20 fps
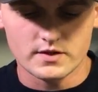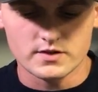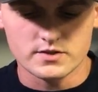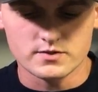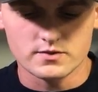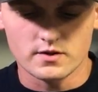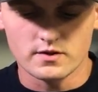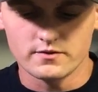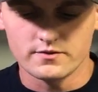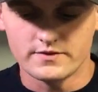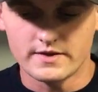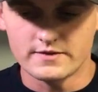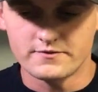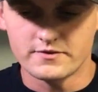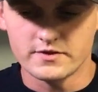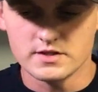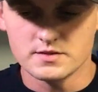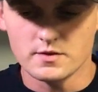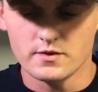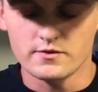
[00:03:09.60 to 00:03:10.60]
So that
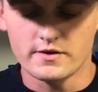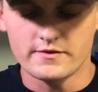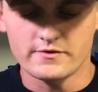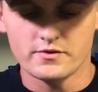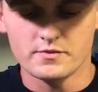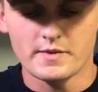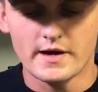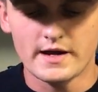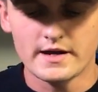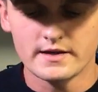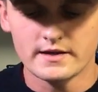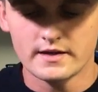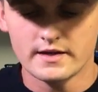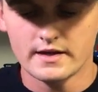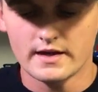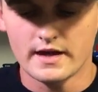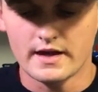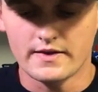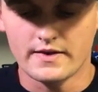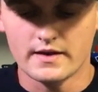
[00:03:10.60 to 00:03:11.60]
feels about right for mine.
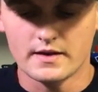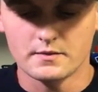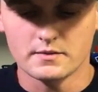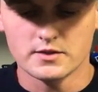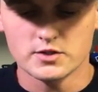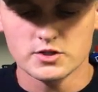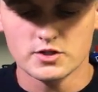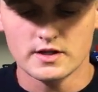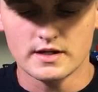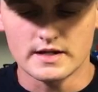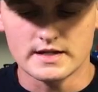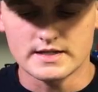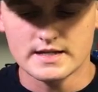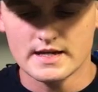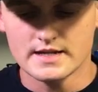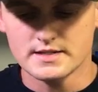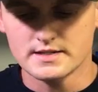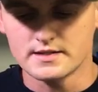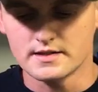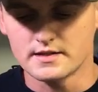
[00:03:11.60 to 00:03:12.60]
And then I'm going to show you how to
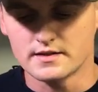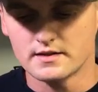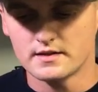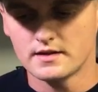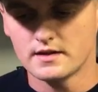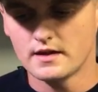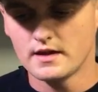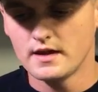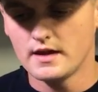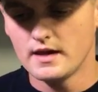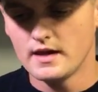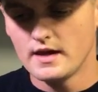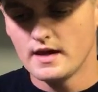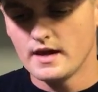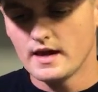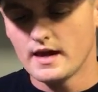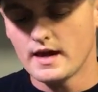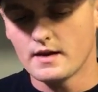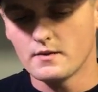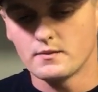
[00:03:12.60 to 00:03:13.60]
test it.
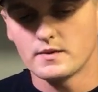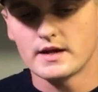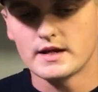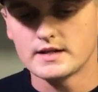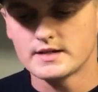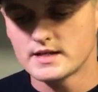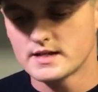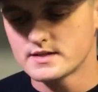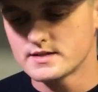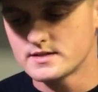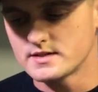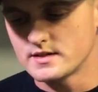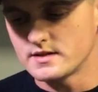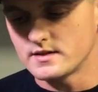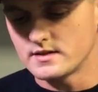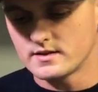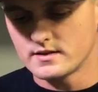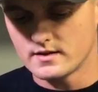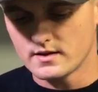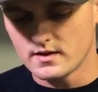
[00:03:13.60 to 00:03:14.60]
And when I test
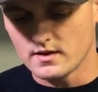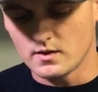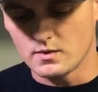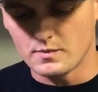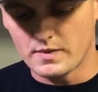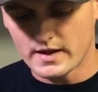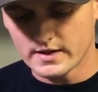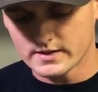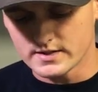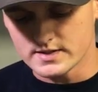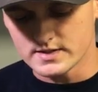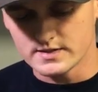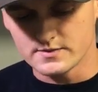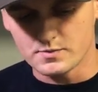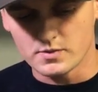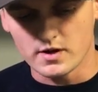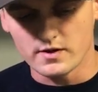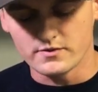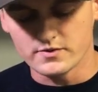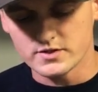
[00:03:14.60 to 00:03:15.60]
it, I'll back the
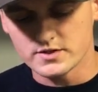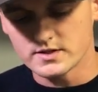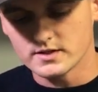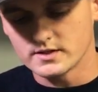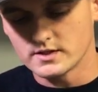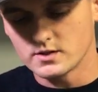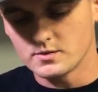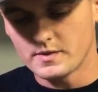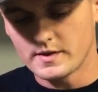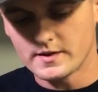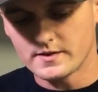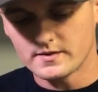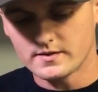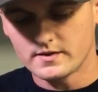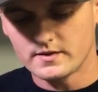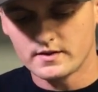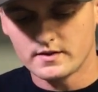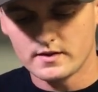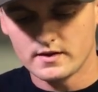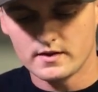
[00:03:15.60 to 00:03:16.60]
slipper off just a little bit,
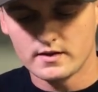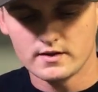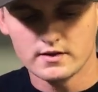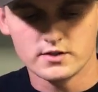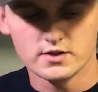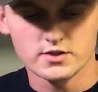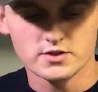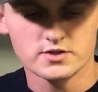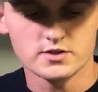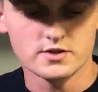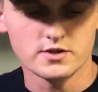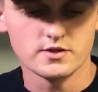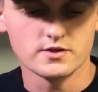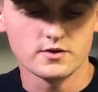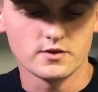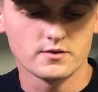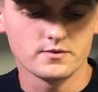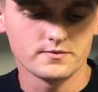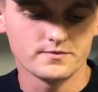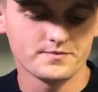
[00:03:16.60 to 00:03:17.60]
just so you
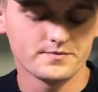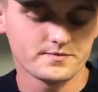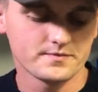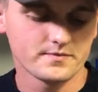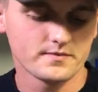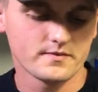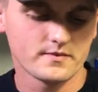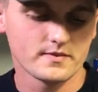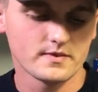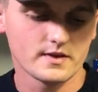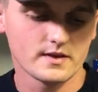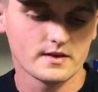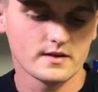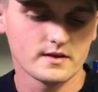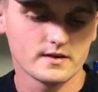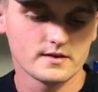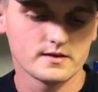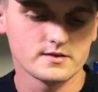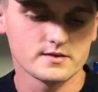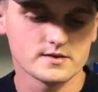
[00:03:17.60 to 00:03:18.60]
don't,
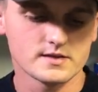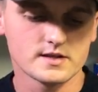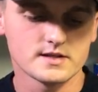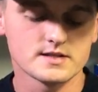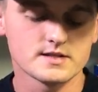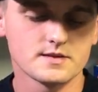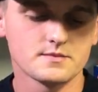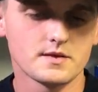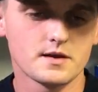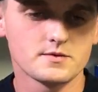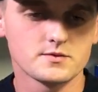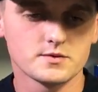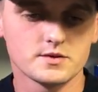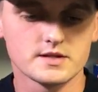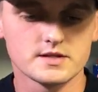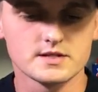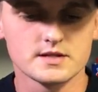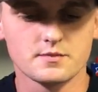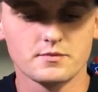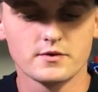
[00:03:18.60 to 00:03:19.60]
just because sometimes when
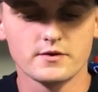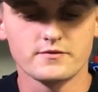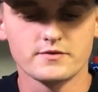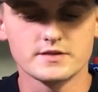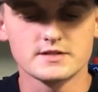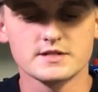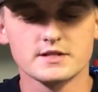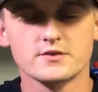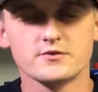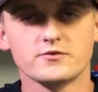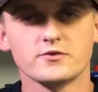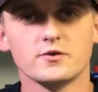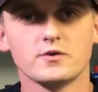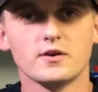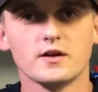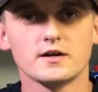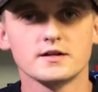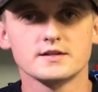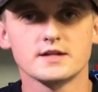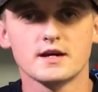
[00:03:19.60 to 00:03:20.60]
the slipper, if it sits for a
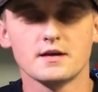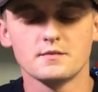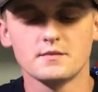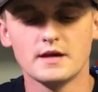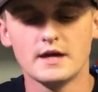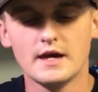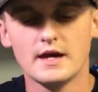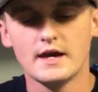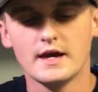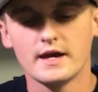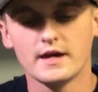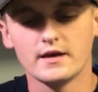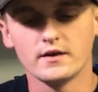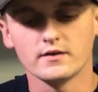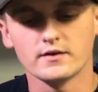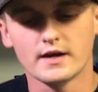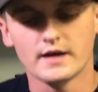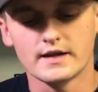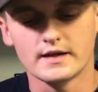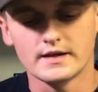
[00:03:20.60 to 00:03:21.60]
long time,
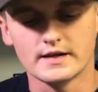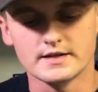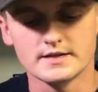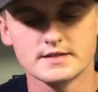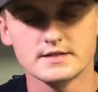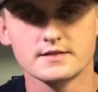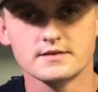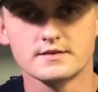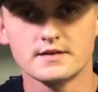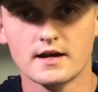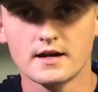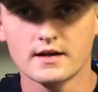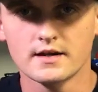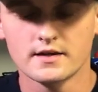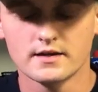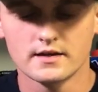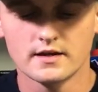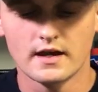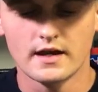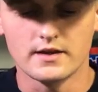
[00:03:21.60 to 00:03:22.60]
it'll kind of get stuck,
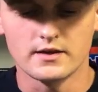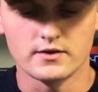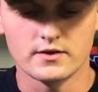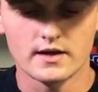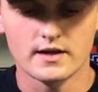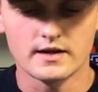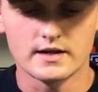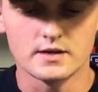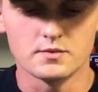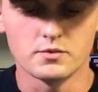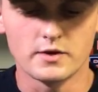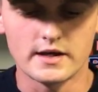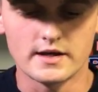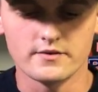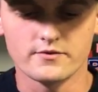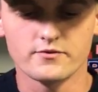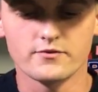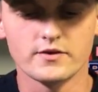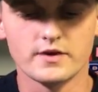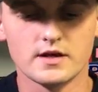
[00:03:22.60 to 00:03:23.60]
and you kind of need to break
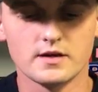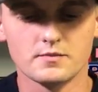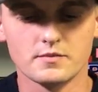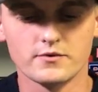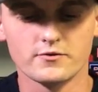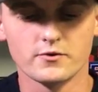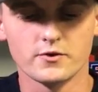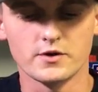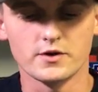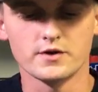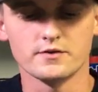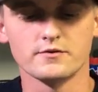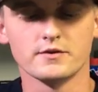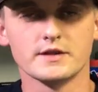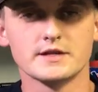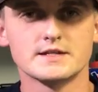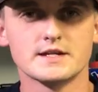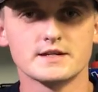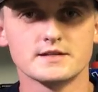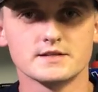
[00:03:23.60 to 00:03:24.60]
it free before you can
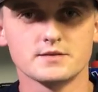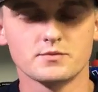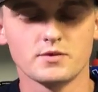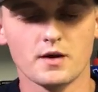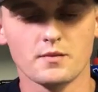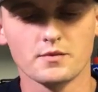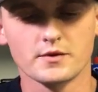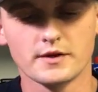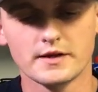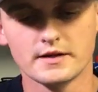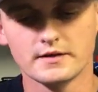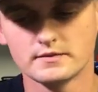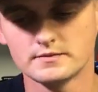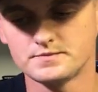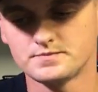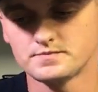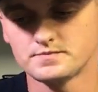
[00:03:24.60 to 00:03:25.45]
really test it properly.